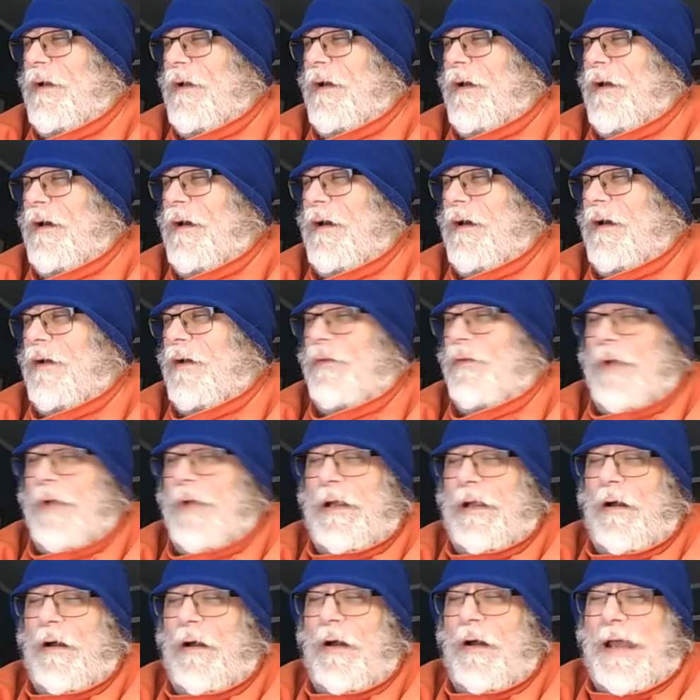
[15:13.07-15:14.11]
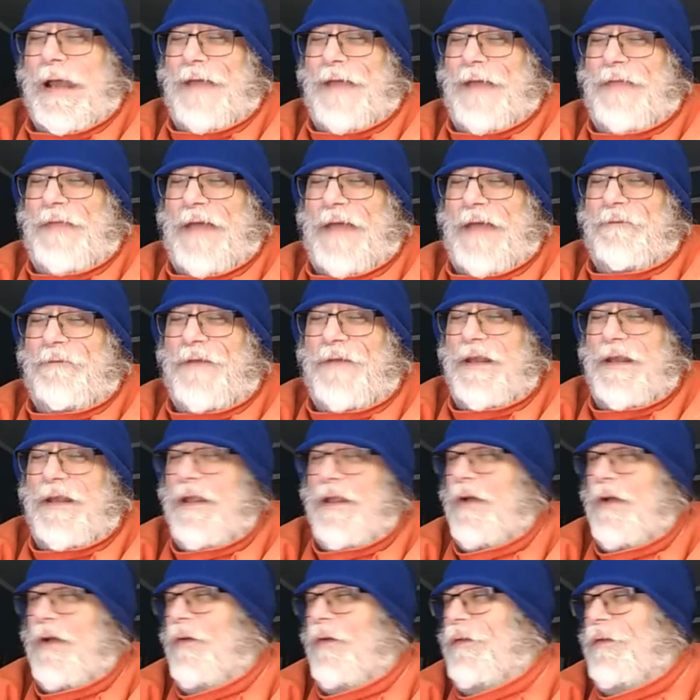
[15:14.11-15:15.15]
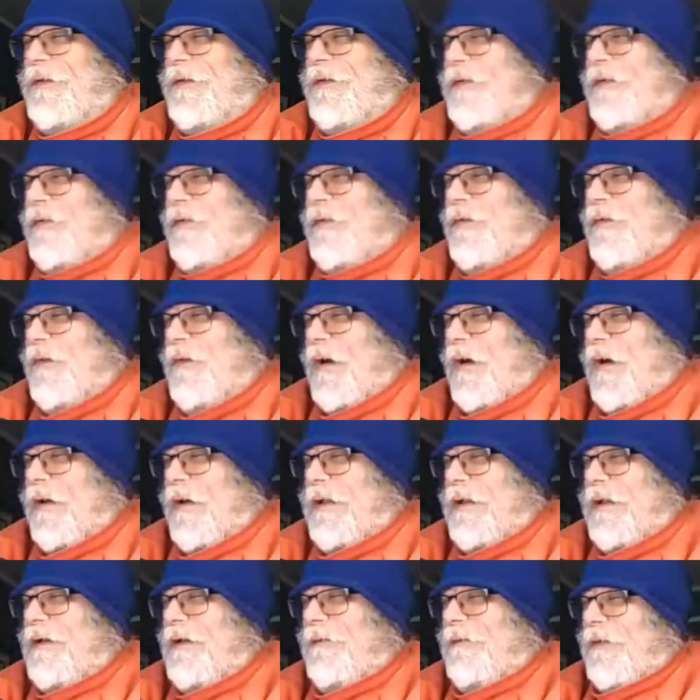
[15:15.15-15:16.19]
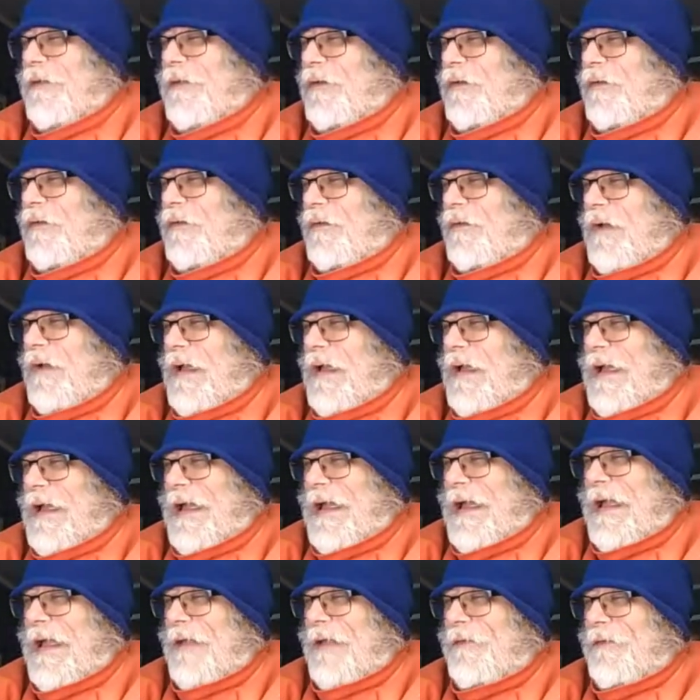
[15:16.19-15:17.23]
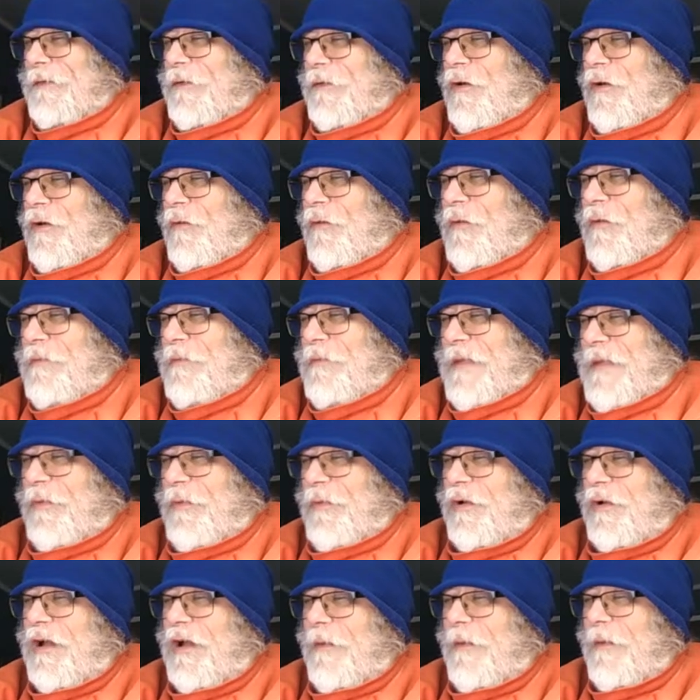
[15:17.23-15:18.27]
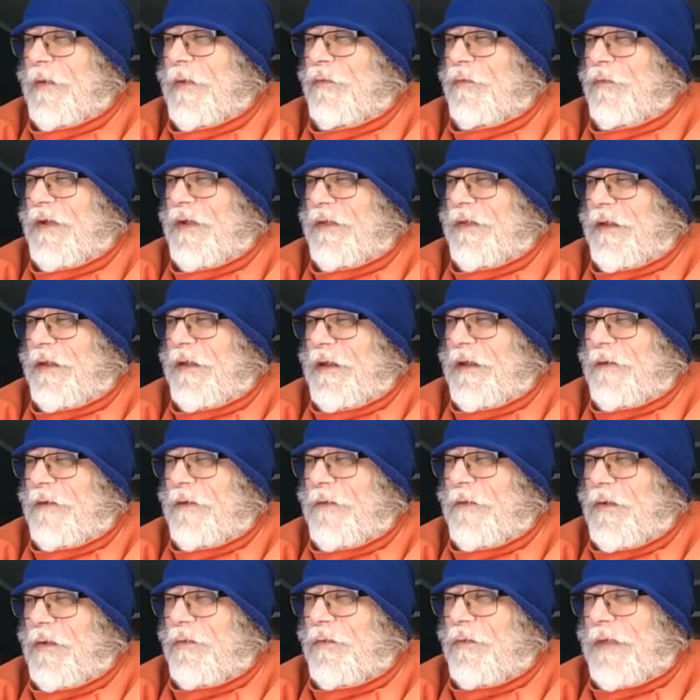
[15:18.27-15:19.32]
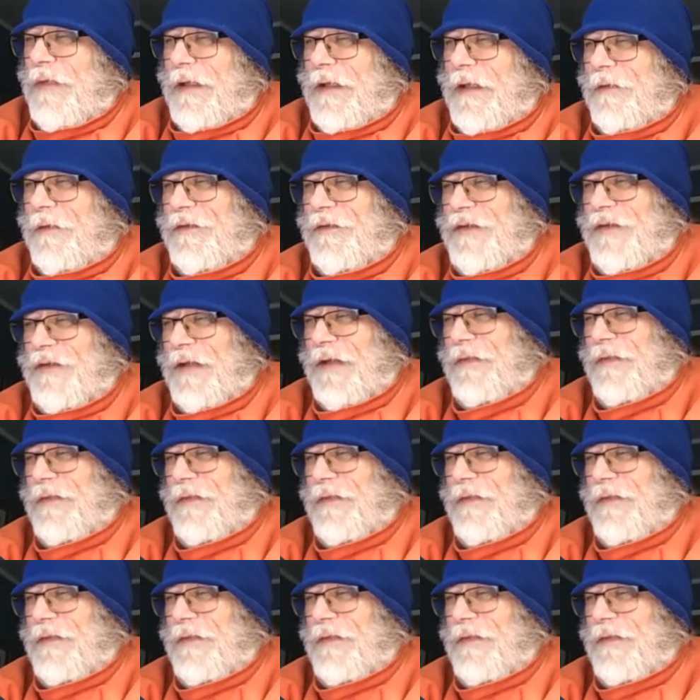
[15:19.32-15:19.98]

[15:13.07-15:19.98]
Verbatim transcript: uh, Greg, I'll add that video to our interview. And so when people come and read the interview, they can check